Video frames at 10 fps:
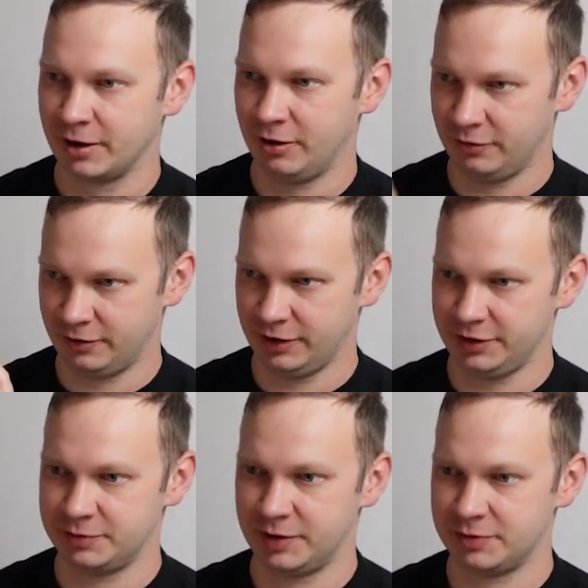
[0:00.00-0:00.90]
of a
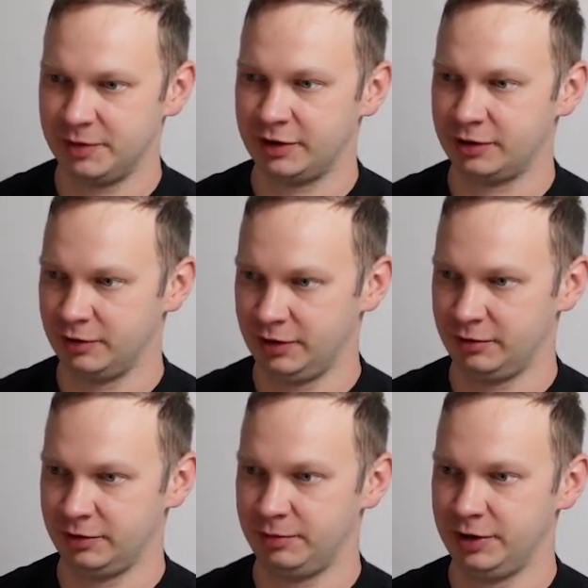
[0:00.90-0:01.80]
dispatch method, we
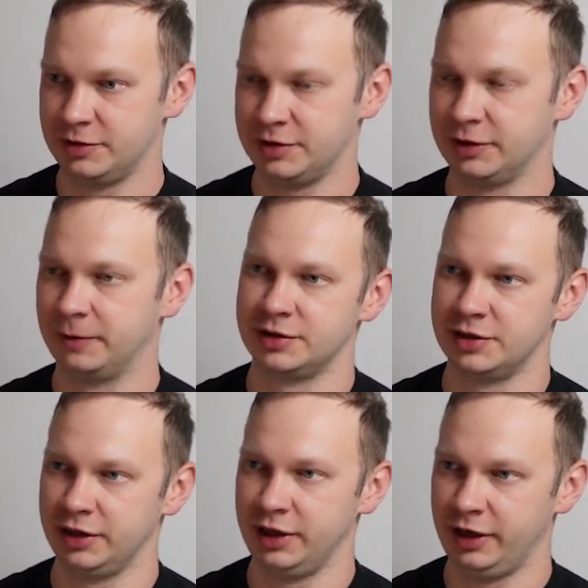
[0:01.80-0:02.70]
will be using this
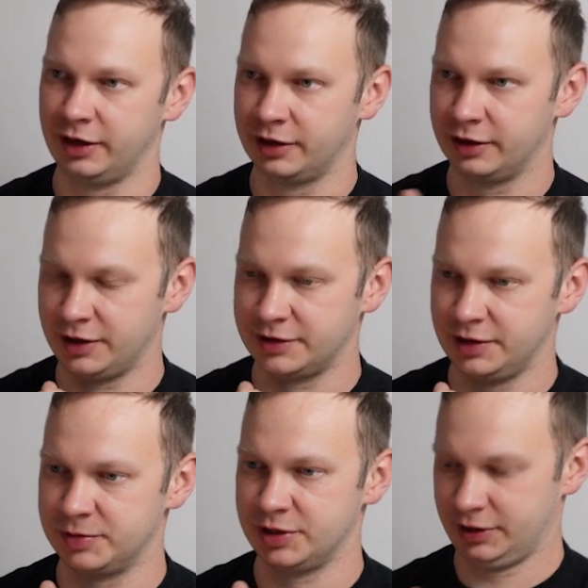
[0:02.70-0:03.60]
generic
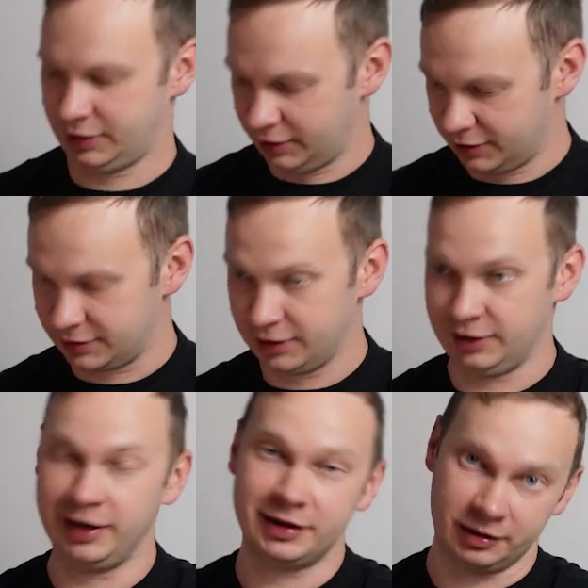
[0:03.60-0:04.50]
exception class.
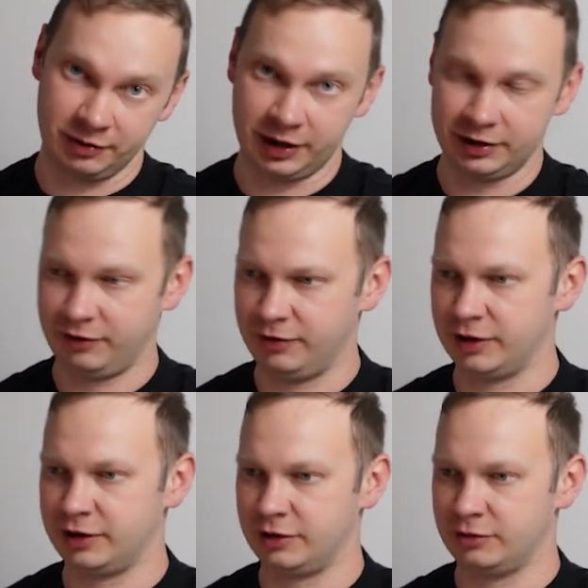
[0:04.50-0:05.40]
Later we can
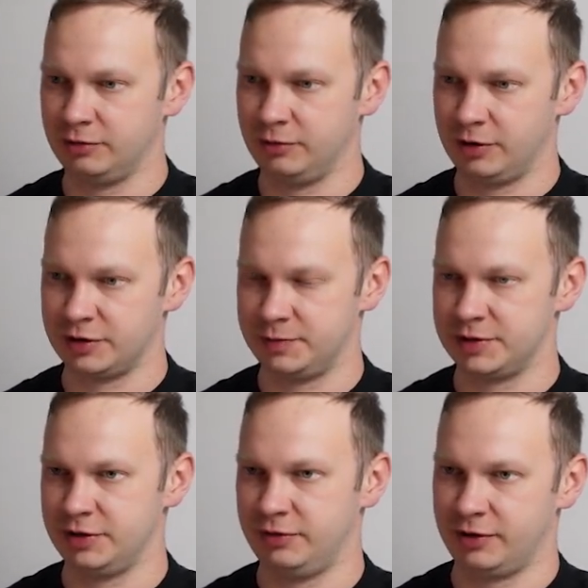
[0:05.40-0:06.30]
refactor to a more
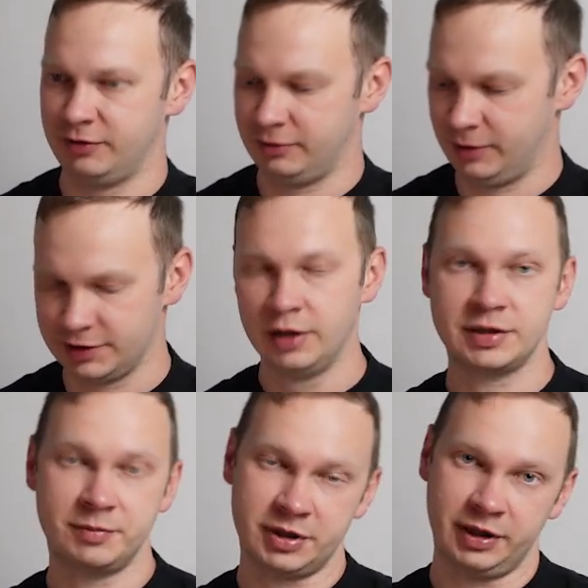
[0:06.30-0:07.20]
specific one,
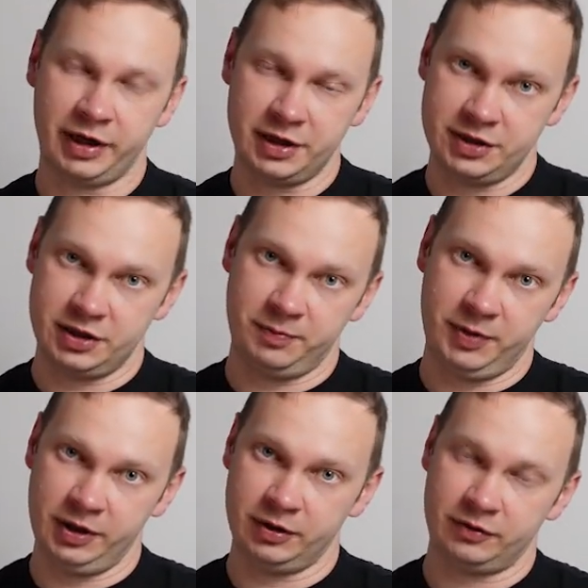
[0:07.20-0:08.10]
something like
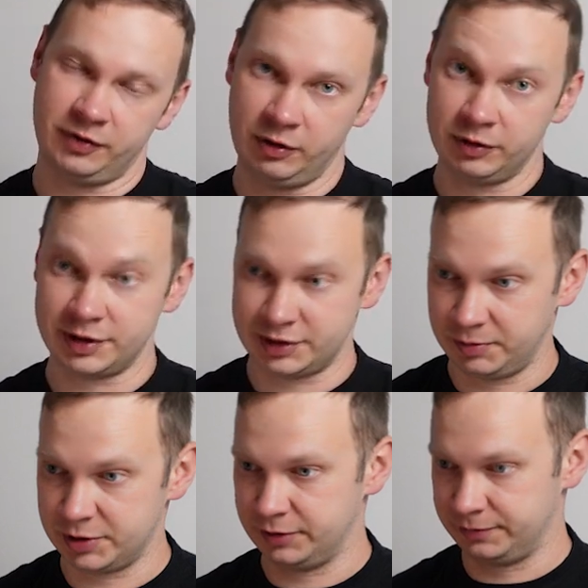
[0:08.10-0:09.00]
HTTP not found
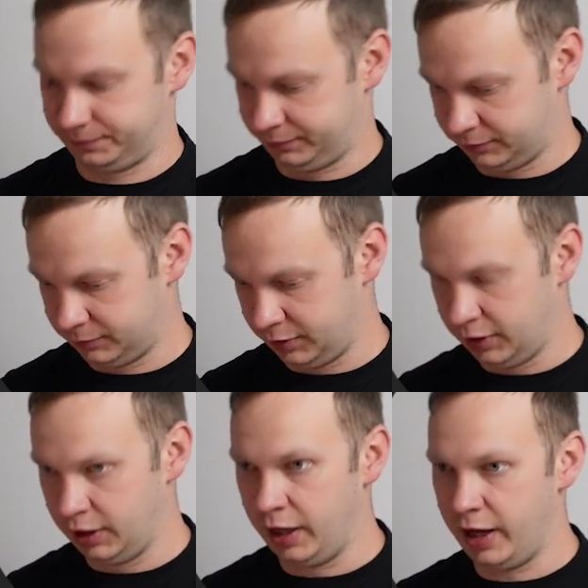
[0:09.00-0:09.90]
exception.
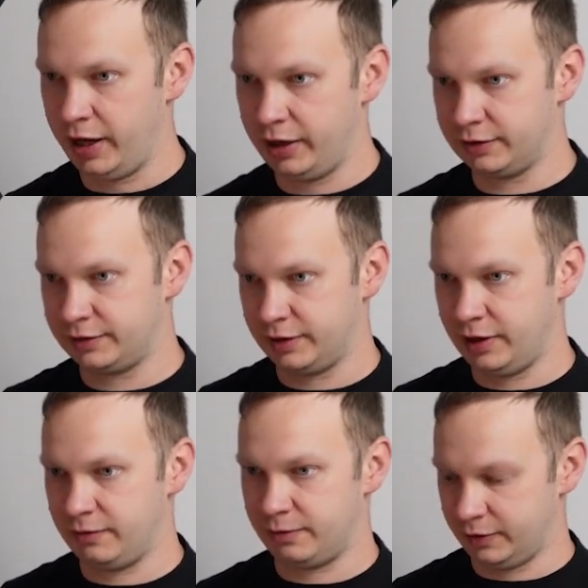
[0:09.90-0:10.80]
And
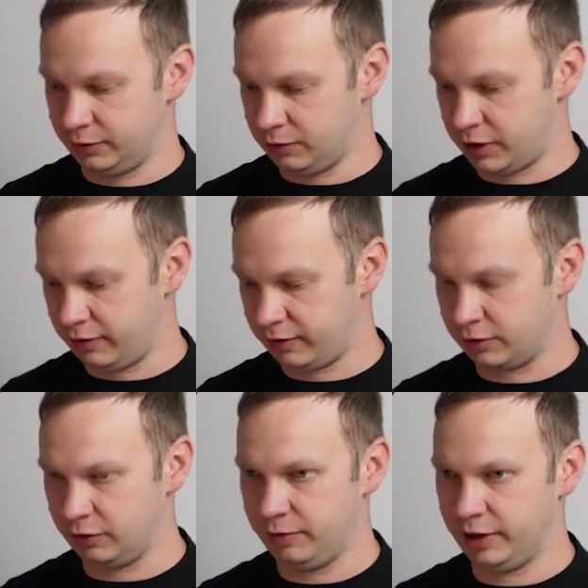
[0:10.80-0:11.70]
if we do have a
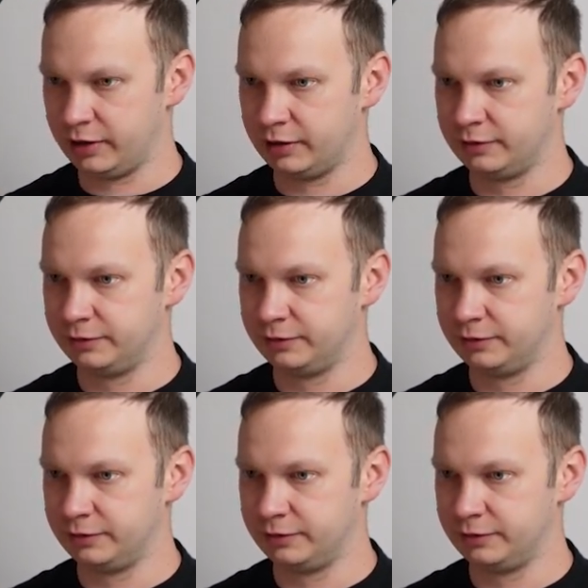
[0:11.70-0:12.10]
callback,